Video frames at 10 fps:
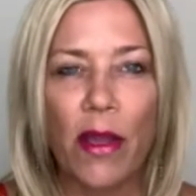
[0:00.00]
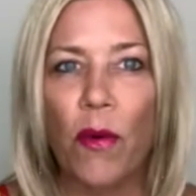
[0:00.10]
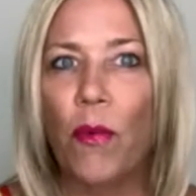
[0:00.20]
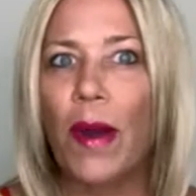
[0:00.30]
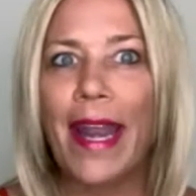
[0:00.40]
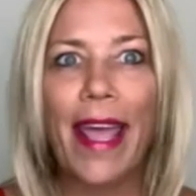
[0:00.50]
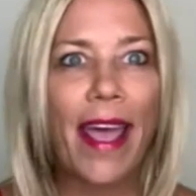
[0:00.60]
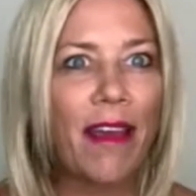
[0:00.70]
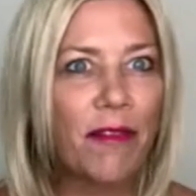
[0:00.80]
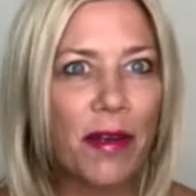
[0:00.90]

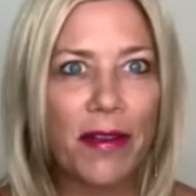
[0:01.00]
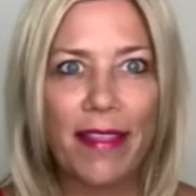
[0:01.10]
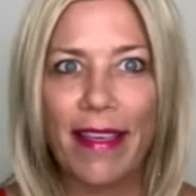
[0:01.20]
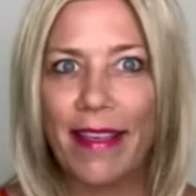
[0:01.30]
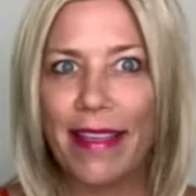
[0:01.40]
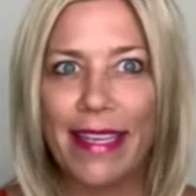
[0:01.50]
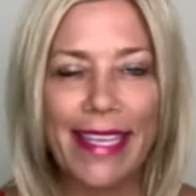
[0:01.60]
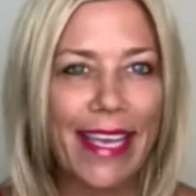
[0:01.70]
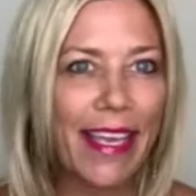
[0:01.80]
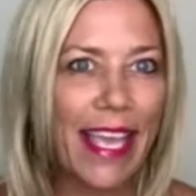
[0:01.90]
Whatever the
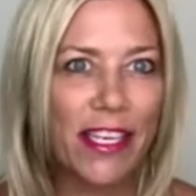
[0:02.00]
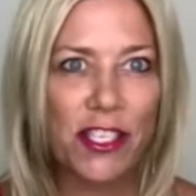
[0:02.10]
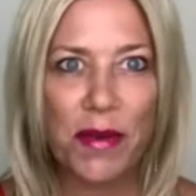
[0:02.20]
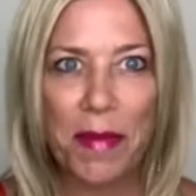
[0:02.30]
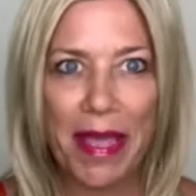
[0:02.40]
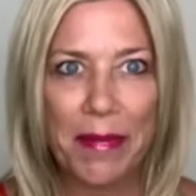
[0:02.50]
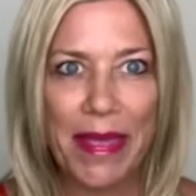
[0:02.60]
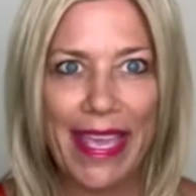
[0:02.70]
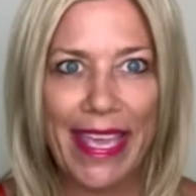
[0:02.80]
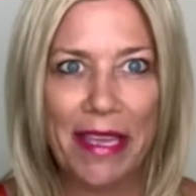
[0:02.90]
occasion might
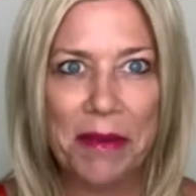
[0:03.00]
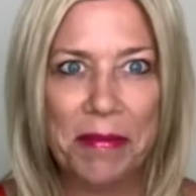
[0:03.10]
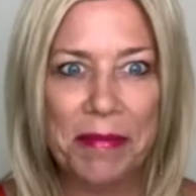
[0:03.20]
be,